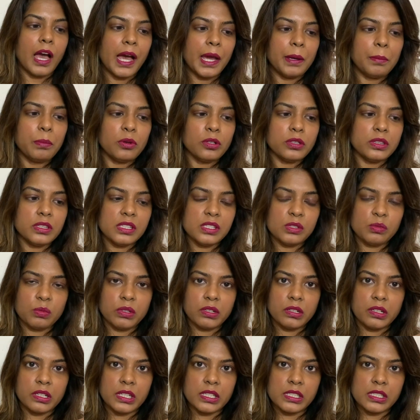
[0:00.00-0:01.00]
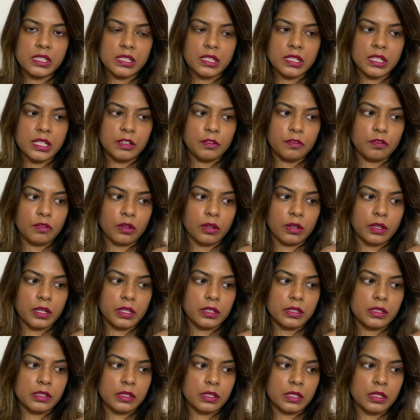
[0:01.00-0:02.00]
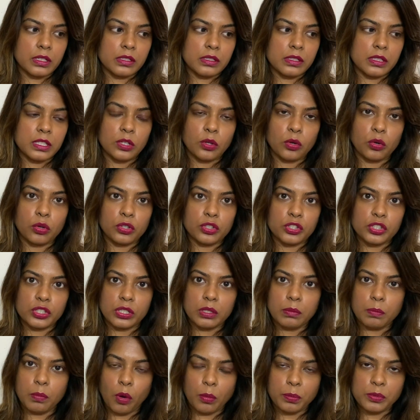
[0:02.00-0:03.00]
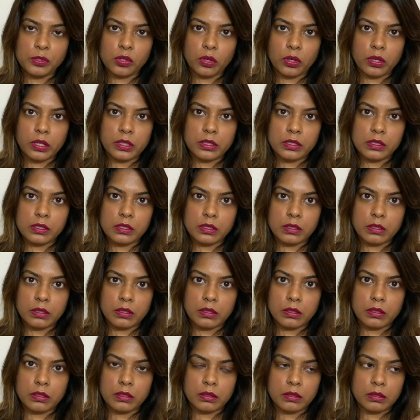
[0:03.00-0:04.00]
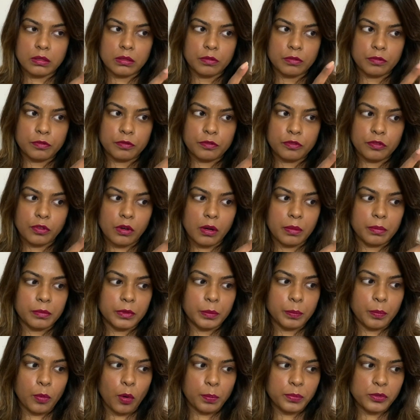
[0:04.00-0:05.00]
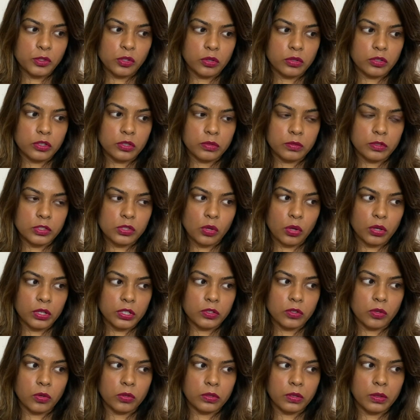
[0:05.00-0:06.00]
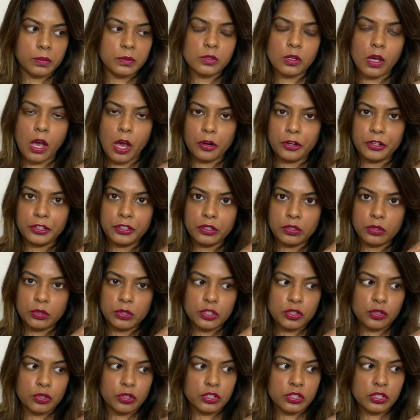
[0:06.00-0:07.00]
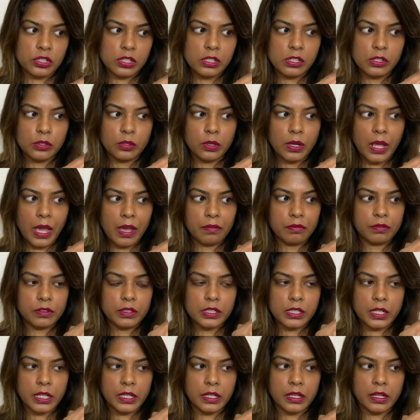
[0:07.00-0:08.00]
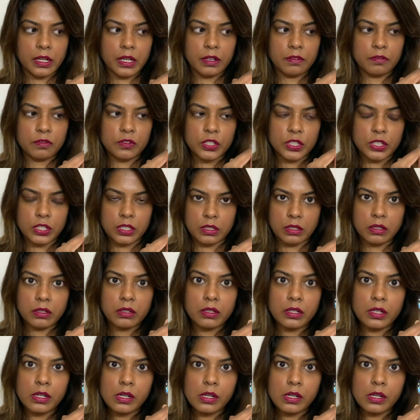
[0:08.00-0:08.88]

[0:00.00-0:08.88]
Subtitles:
I bought this one recently. It is the original pop socket from the popsocket.com. So how do you know it's original? You'll have it engraved here.